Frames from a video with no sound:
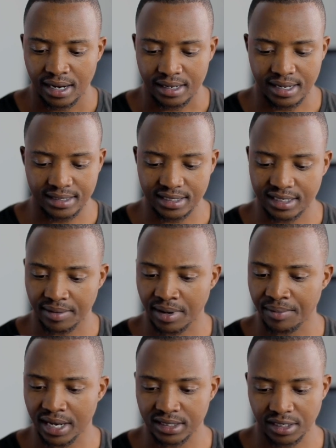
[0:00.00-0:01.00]
This is an
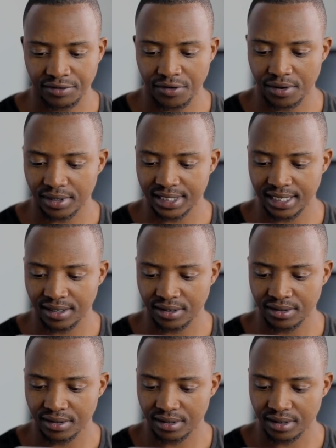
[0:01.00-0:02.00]
amazing photo,
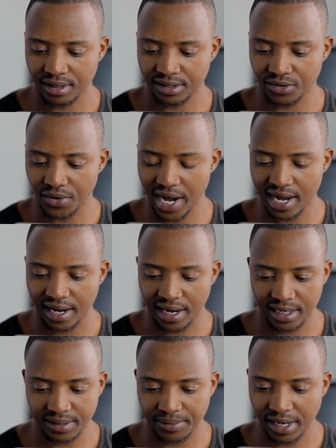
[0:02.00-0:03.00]
Tina. It really
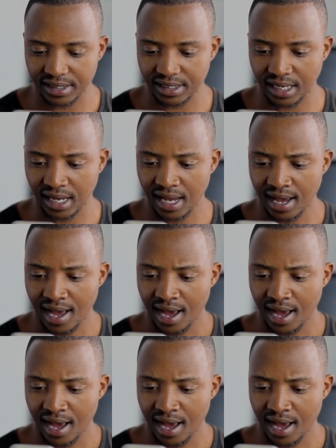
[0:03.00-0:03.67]
is amazing.